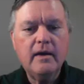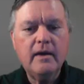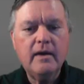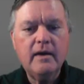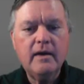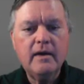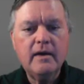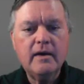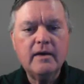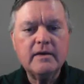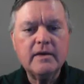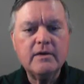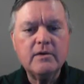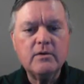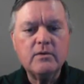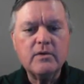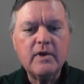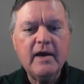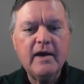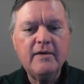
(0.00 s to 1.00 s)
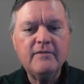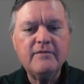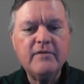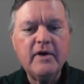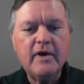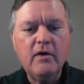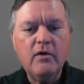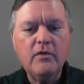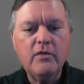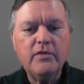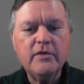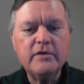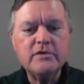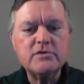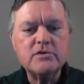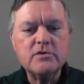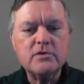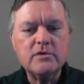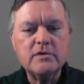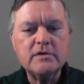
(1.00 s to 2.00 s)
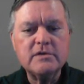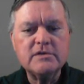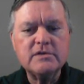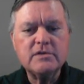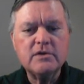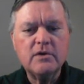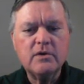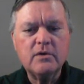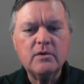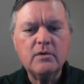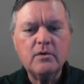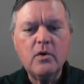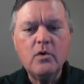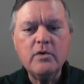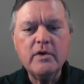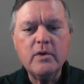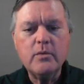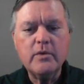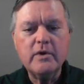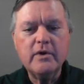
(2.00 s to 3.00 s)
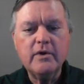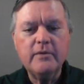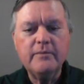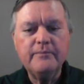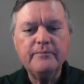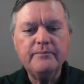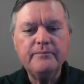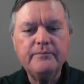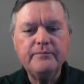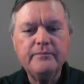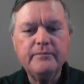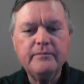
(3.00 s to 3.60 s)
and I don't have a health insurance, so, oh, here we go.